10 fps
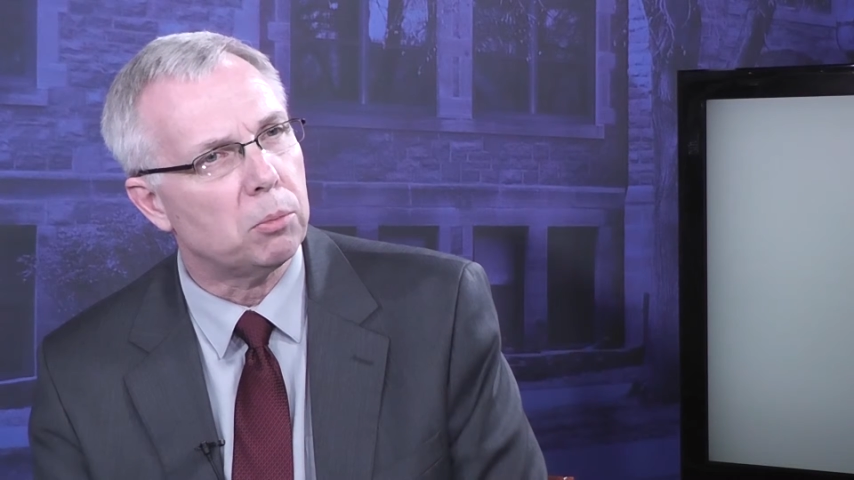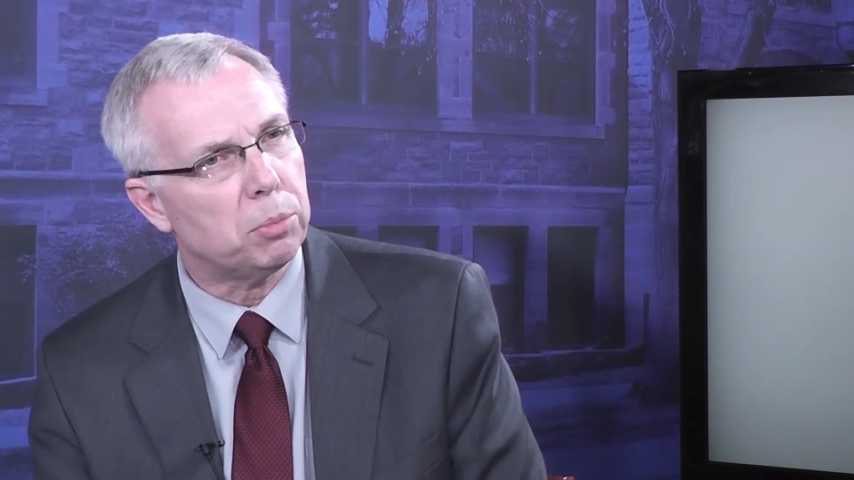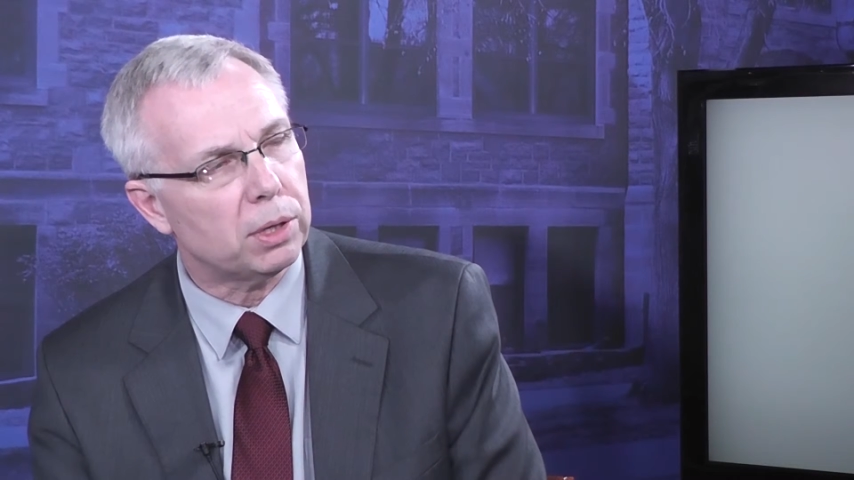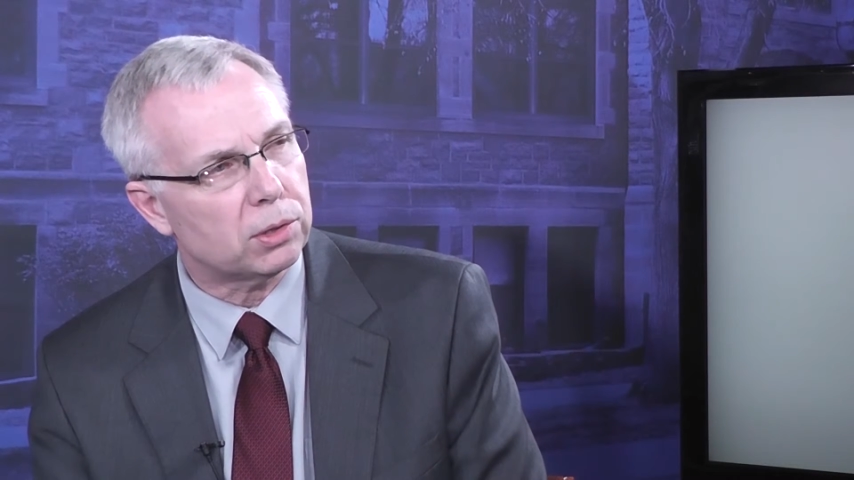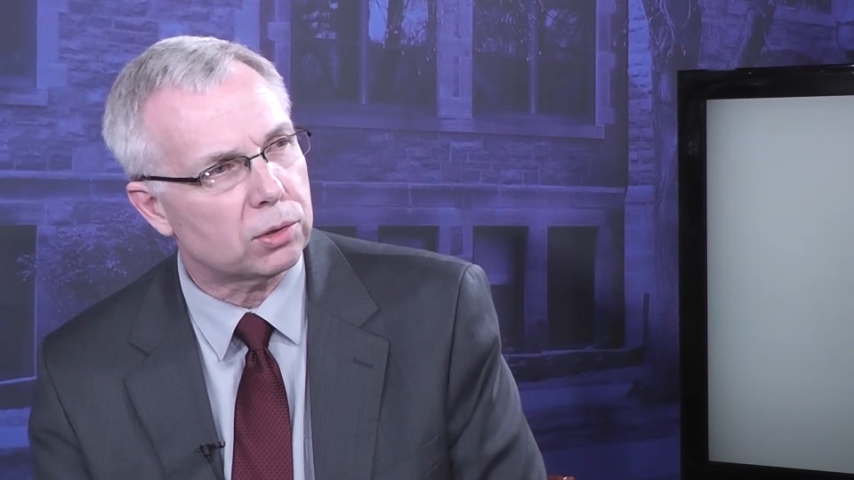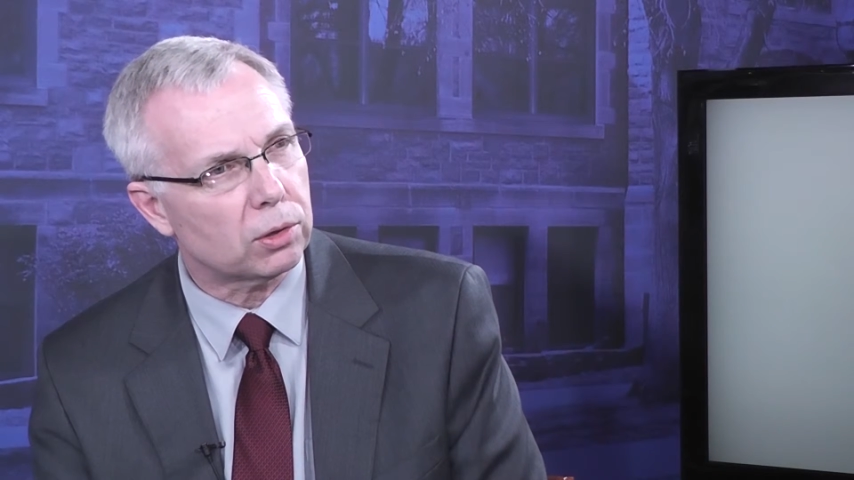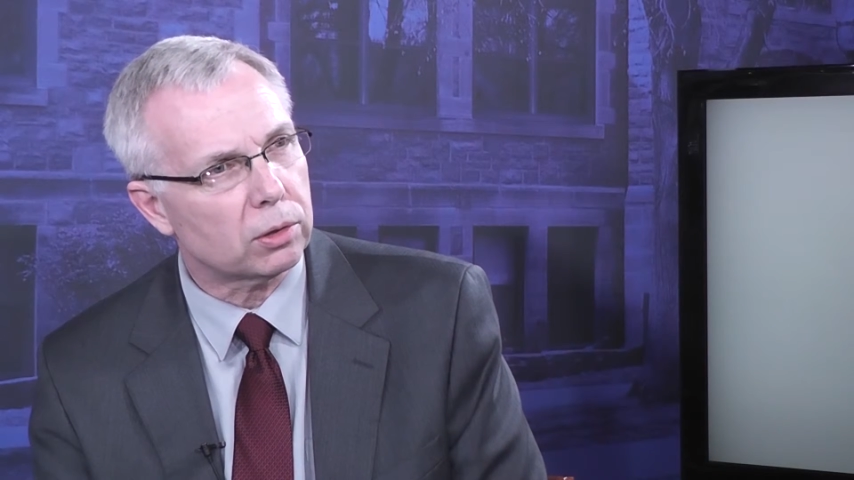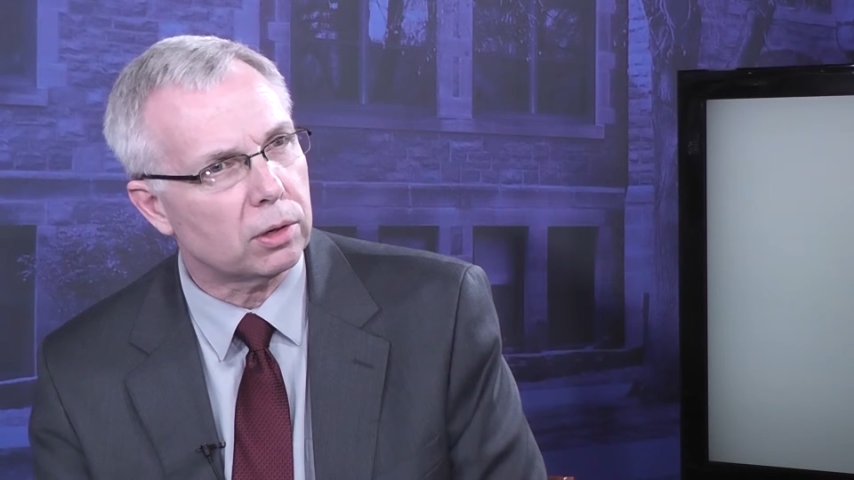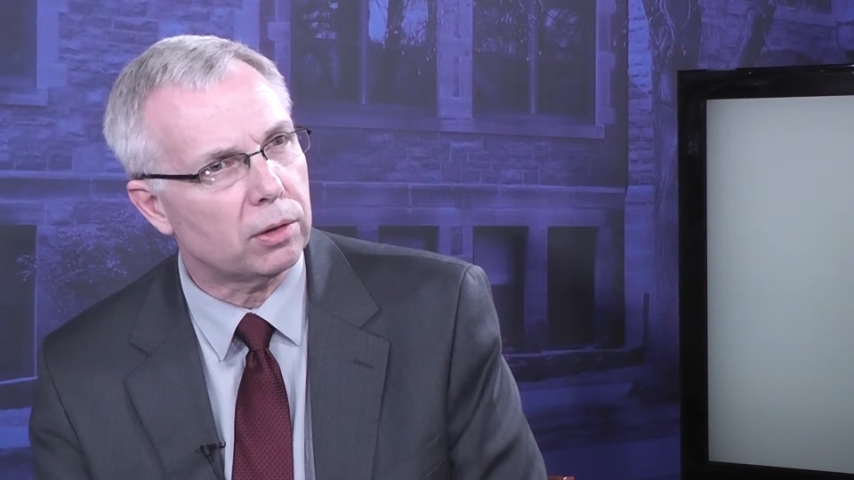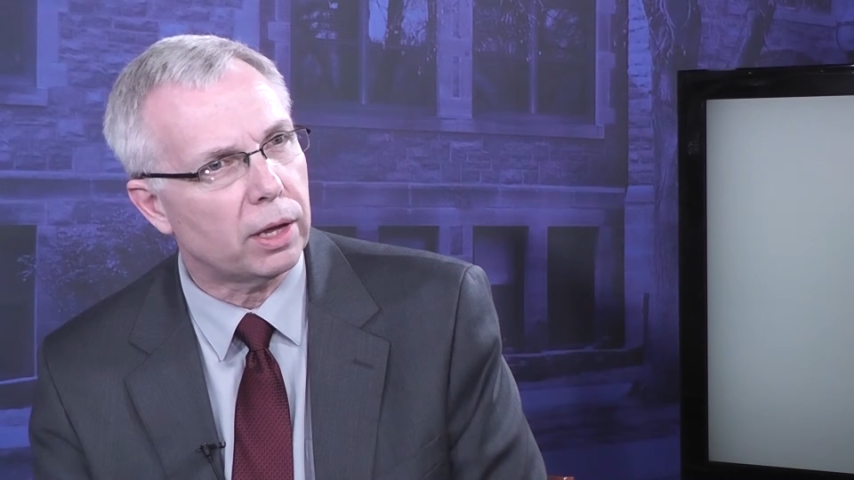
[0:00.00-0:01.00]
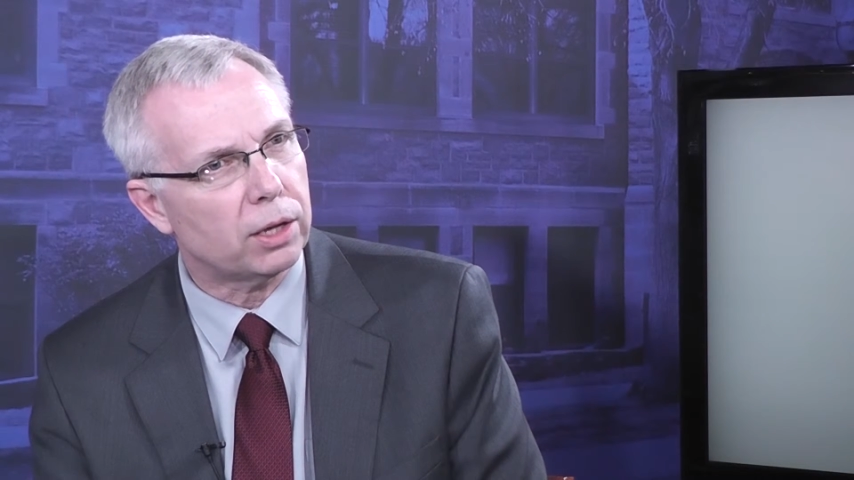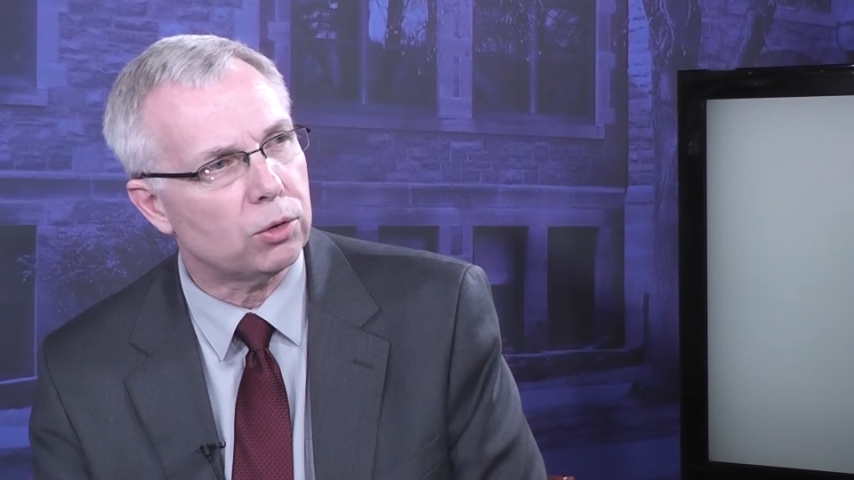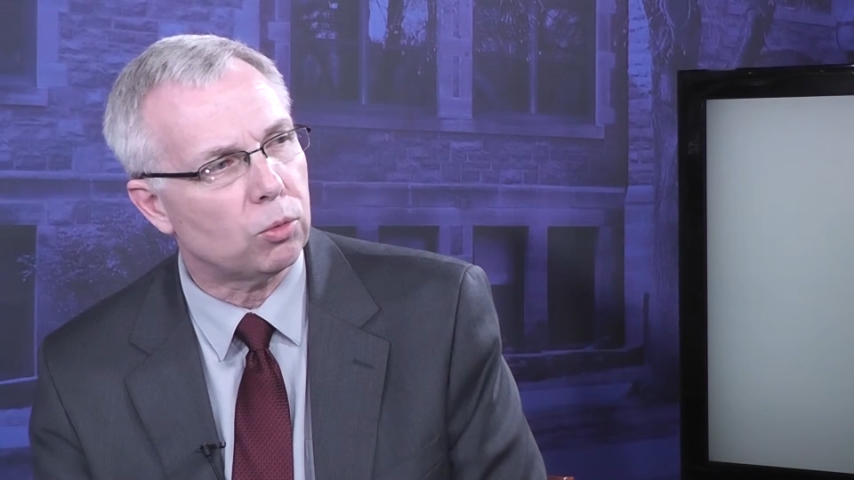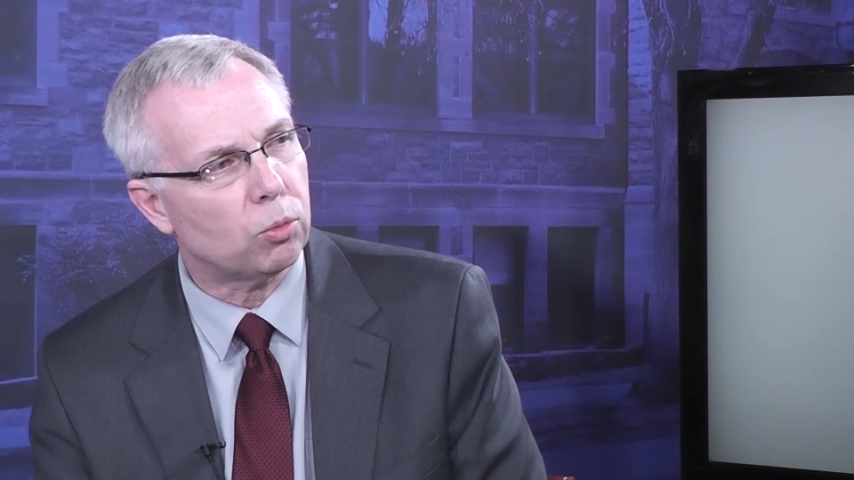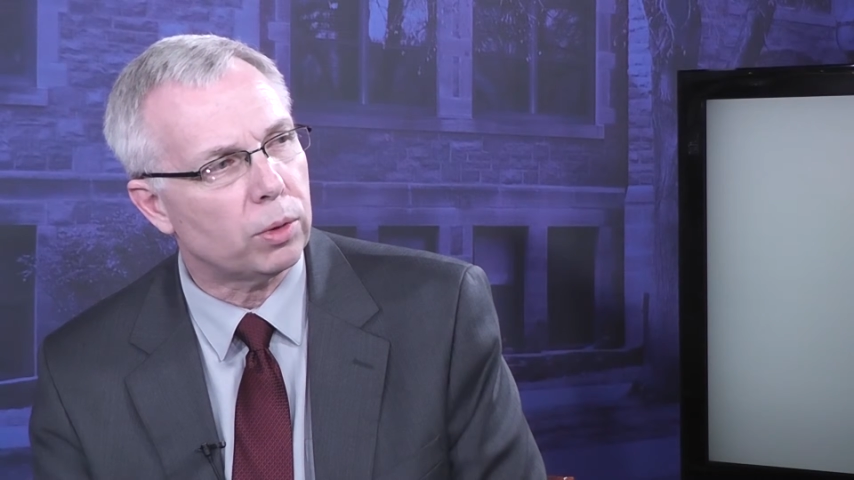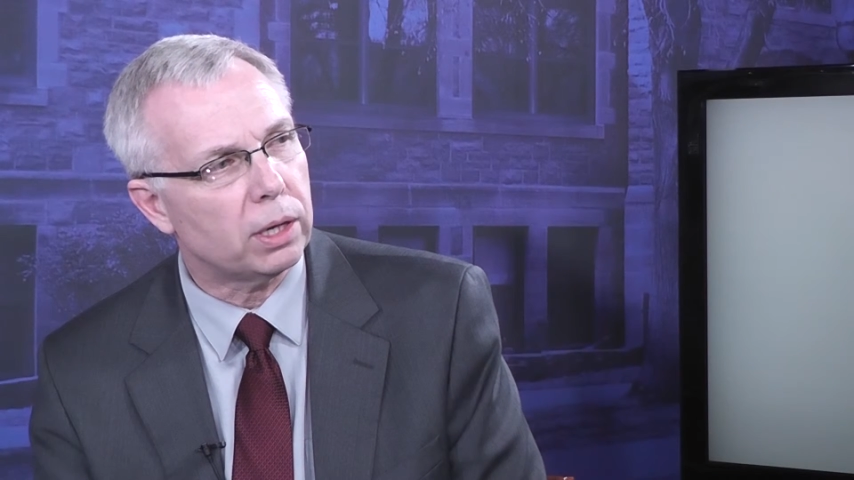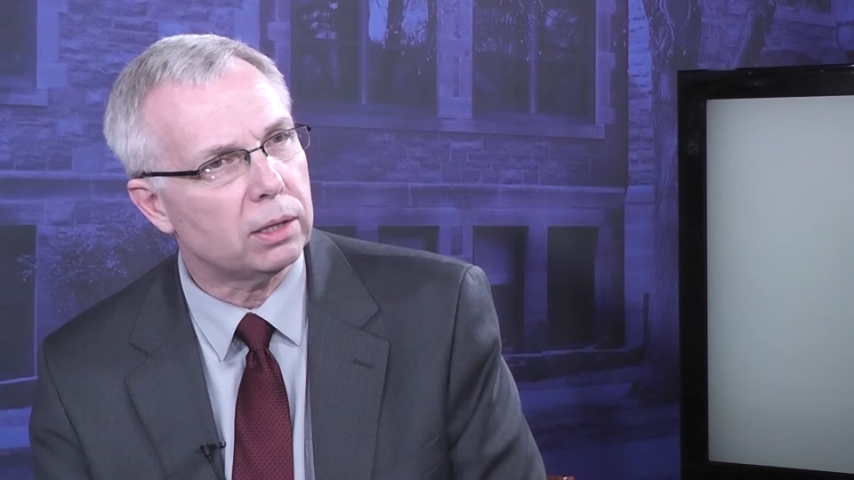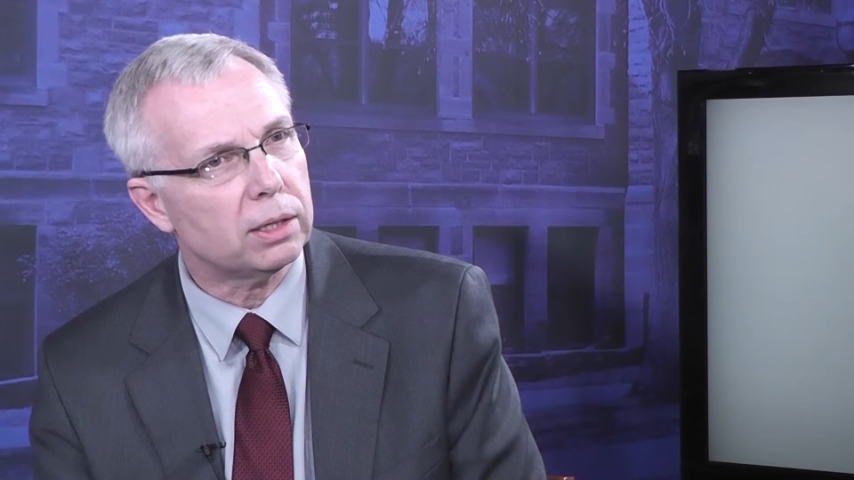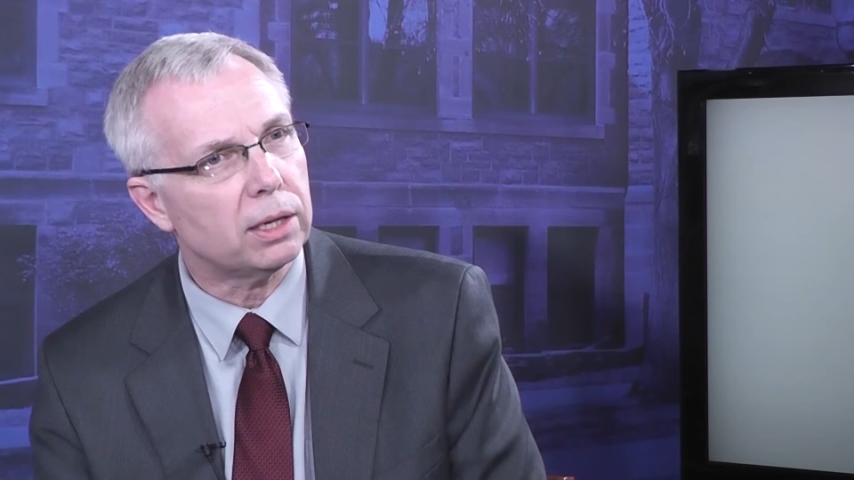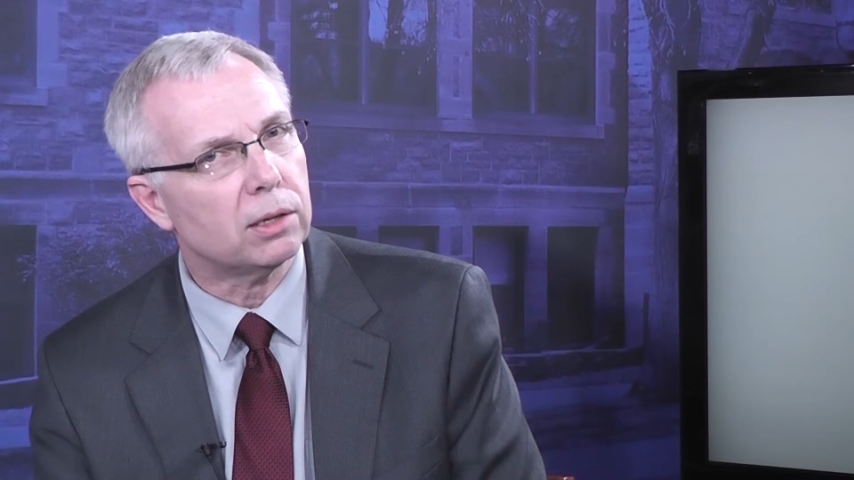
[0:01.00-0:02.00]
be certain that you
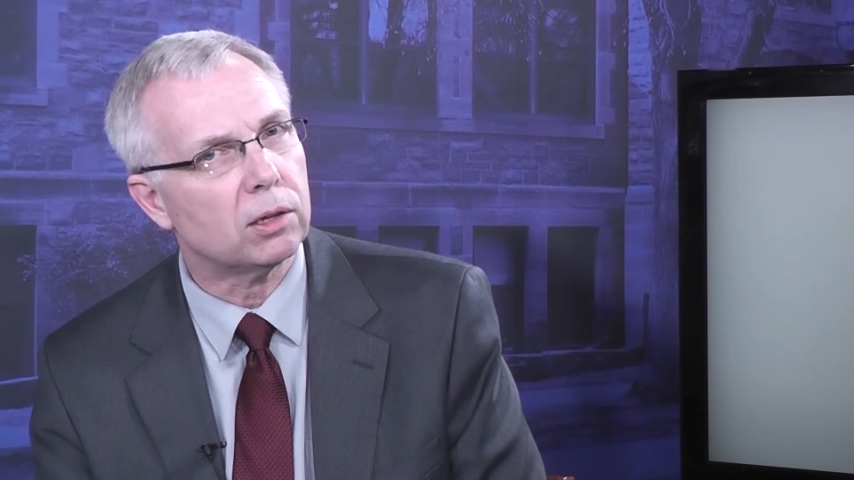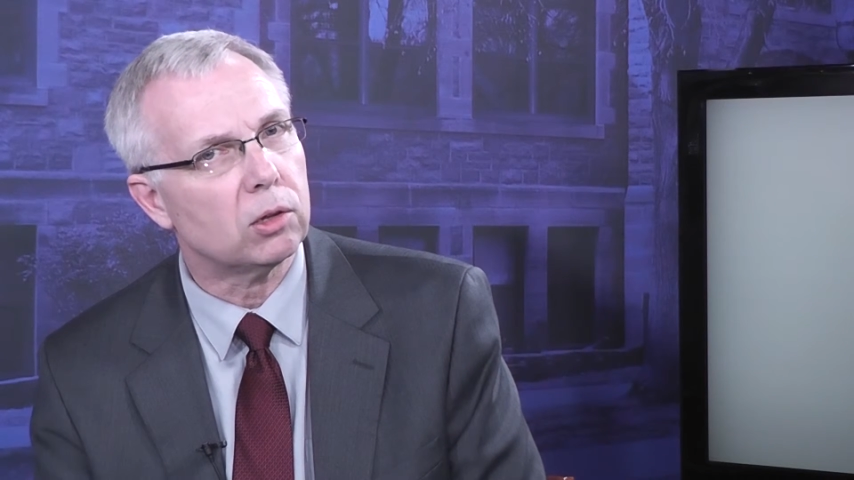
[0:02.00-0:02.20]
really